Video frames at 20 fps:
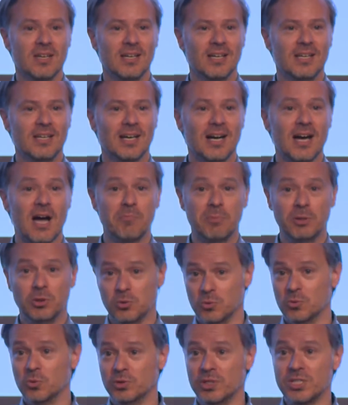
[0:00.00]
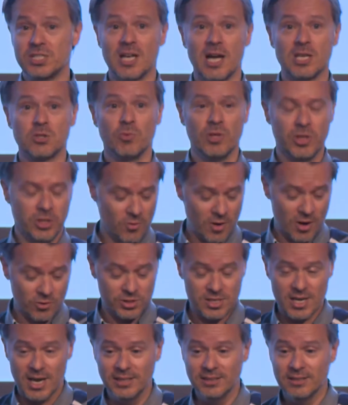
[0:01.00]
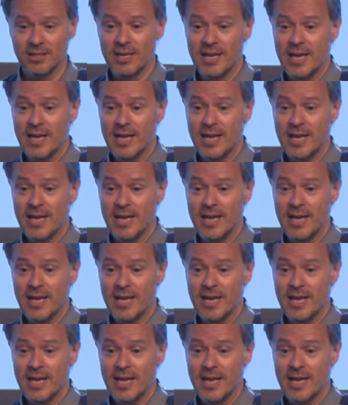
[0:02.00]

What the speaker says: happy to discuss with you outside.